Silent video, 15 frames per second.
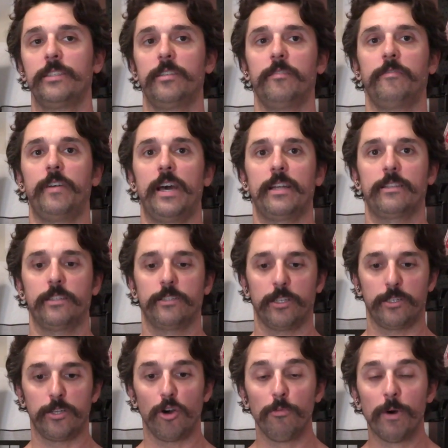of the fact that the
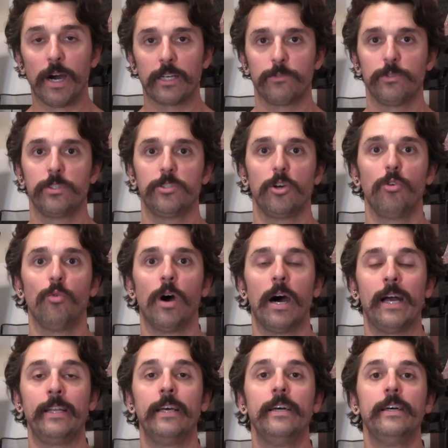toe box was so
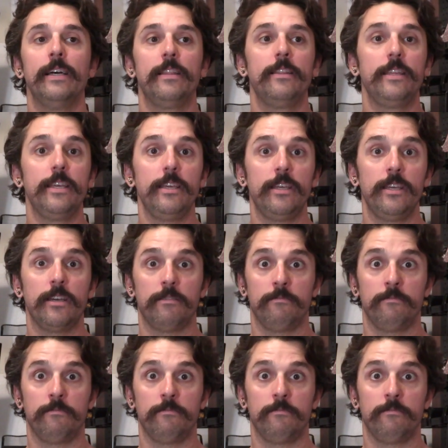wide. The